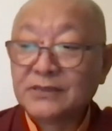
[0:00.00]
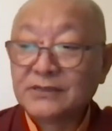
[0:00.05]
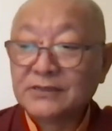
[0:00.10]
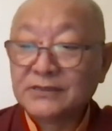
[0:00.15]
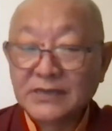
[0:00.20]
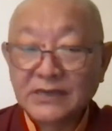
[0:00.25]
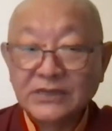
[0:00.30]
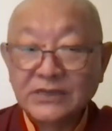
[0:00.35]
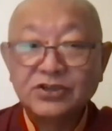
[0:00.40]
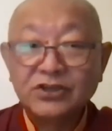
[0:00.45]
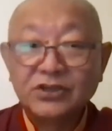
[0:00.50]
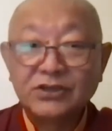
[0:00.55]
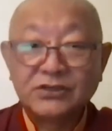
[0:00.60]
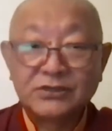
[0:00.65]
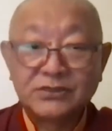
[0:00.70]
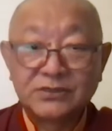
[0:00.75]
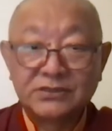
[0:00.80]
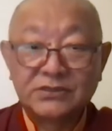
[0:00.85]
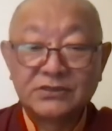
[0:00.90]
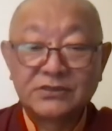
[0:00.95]

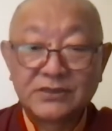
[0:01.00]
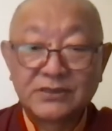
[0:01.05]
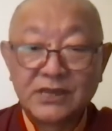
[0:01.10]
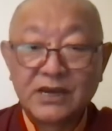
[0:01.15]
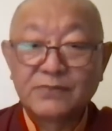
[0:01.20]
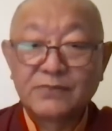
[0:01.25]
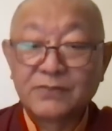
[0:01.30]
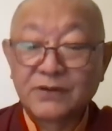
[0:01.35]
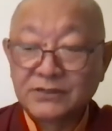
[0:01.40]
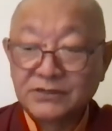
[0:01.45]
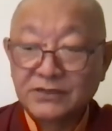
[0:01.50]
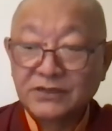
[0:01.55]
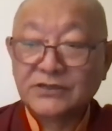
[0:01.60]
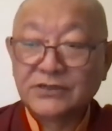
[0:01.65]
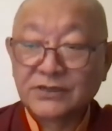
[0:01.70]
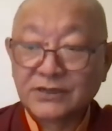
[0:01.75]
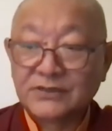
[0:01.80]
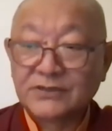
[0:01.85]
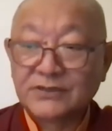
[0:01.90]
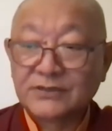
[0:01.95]
teachings, Dharma
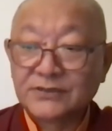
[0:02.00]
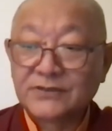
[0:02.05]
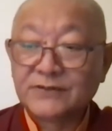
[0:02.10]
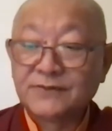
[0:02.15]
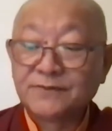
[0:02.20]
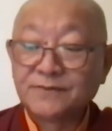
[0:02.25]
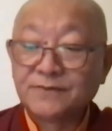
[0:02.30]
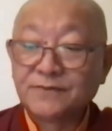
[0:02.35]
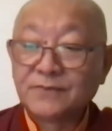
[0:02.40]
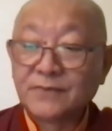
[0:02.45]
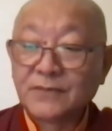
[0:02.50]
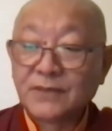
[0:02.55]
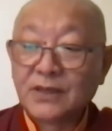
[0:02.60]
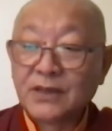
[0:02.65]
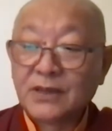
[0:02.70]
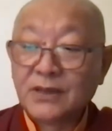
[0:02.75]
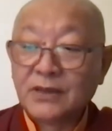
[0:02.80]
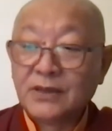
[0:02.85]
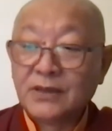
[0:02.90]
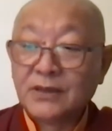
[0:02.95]
teachings.
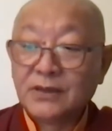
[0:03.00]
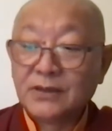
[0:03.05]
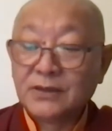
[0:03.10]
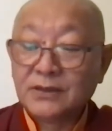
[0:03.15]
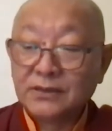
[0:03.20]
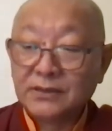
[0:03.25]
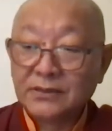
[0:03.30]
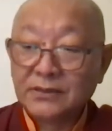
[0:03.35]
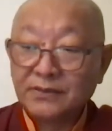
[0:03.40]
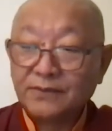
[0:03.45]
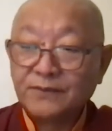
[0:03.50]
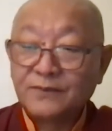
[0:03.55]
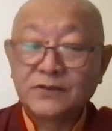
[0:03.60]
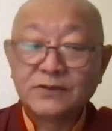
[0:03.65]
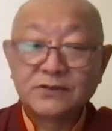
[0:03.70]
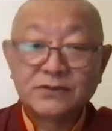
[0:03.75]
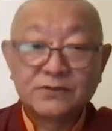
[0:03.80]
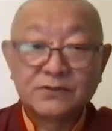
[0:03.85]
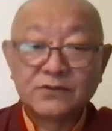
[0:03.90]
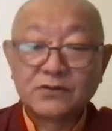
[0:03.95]
The
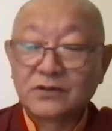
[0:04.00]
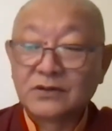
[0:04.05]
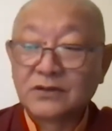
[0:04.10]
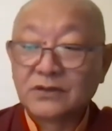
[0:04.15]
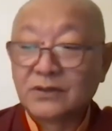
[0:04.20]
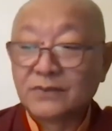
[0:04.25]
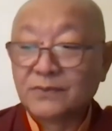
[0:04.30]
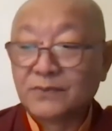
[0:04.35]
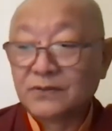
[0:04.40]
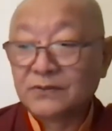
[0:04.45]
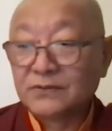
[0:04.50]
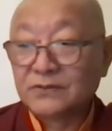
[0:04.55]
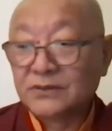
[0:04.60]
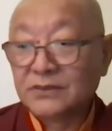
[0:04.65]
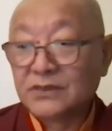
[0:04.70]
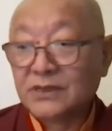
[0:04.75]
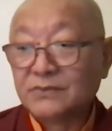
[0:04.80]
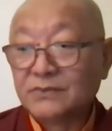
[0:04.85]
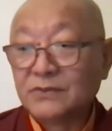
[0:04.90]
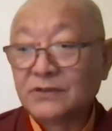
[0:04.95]
first talking about the
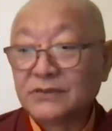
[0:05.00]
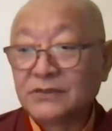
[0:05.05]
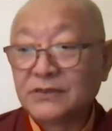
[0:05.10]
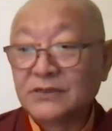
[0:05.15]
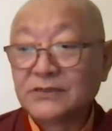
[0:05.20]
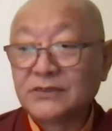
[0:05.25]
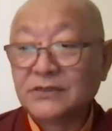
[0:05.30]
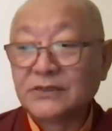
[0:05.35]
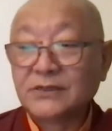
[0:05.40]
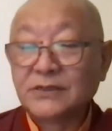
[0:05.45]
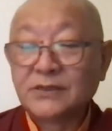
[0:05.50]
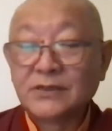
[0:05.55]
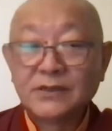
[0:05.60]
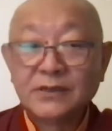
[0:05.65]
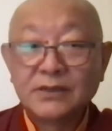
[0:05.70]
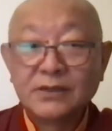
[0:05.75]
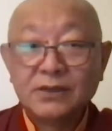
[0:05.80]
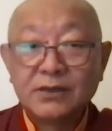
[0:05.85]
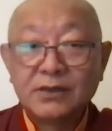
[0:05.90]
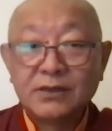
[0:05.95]
Dharma teaching.
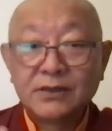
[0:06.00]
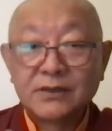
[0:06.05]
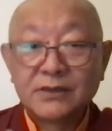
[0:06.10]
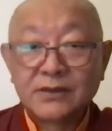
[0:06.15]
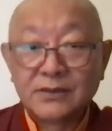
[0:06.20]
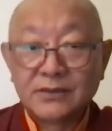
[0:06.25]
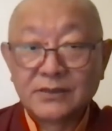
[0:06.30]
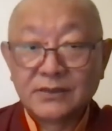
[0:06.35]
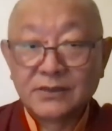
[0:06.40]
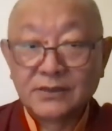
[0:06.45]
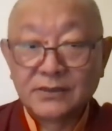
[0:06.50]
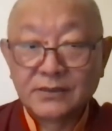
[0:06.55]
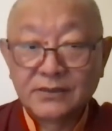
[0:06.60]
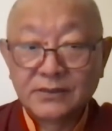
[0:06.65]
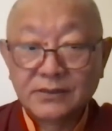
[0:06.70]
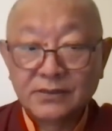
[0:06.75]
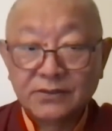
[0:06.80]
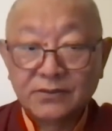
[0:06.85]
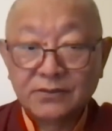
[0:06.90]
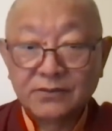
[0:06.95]
They're
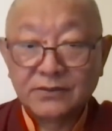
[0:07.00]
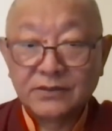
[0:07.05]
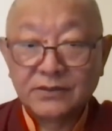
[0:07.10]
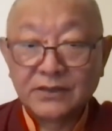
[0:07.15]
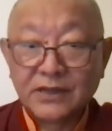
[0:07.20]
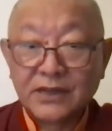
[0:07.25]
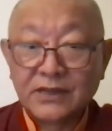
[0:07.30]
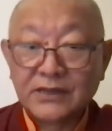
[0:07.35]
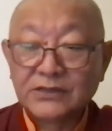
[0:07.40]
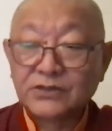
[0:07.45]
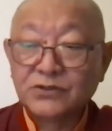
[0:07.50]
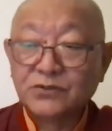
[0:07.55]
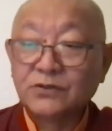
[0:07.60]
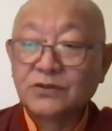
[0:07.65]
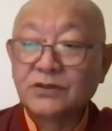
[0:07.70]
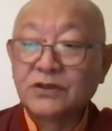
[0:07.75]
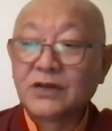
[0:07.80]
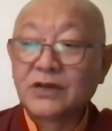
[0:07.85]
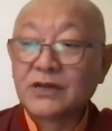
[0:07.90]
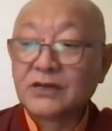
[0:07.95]
like
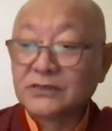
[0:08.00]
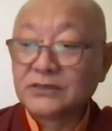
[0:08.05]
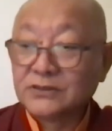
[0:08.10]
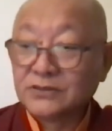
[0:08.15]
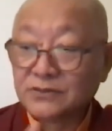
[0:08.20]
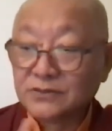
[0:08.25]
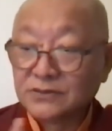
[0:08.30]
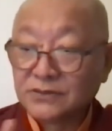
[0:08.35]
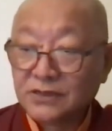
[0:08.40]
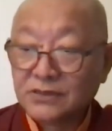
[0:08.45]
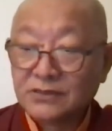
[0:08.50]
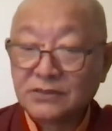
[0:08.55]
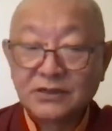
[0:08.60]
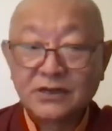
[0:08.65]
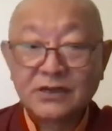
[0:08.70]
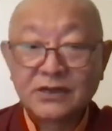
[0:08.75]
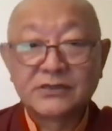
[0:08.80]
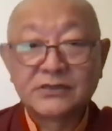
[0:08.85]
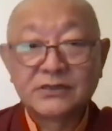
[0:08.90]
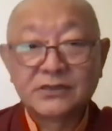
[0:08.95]
sutras or
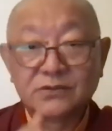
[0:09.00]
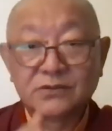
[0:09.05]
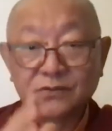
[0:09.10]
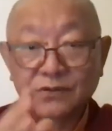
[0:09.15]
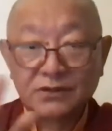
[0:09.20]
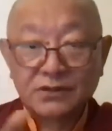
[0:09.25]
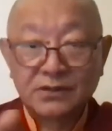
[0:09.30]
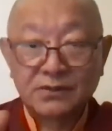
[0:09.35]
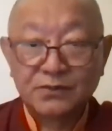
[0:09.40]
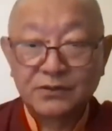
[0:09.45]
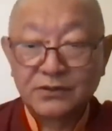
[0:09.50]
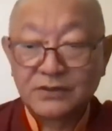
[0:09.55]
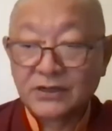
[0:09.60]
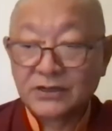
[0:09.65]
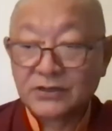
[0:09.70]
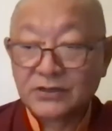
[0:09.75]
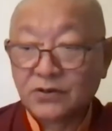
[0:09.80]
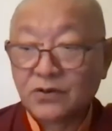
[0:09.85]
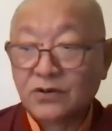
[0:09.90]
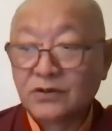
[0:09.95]
tantras and what the
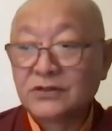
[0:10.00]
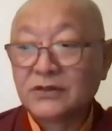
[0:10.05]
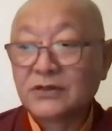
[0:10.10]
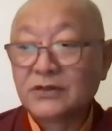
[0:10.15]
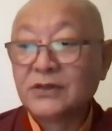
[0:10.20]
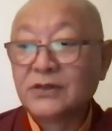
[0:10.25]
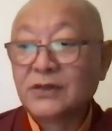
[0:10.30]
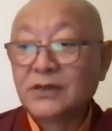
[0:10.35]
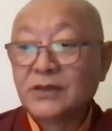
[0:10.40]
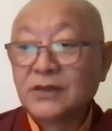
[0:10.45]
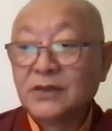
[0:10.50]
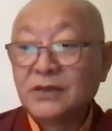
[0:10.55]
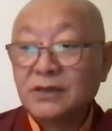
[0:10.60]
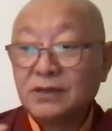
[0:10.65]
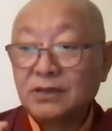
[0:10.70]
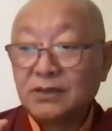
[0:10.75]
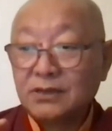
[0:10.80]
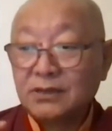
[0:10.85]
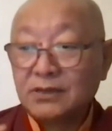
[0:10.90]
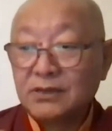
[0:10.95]
Buddha taught.
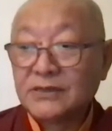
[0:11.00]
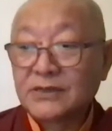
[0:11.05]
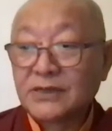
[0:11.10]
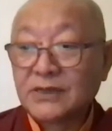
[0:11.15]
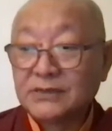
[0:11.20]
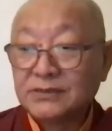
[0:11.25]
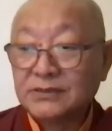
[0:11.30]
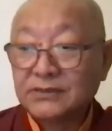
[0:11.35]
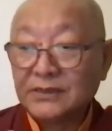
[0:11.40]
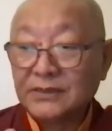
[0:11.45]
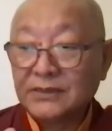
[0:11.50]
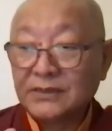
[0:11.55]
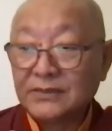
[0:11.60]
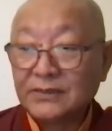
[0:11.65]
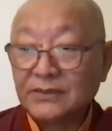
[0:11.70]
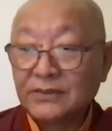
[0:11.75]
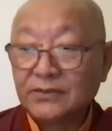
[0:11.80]
It has, if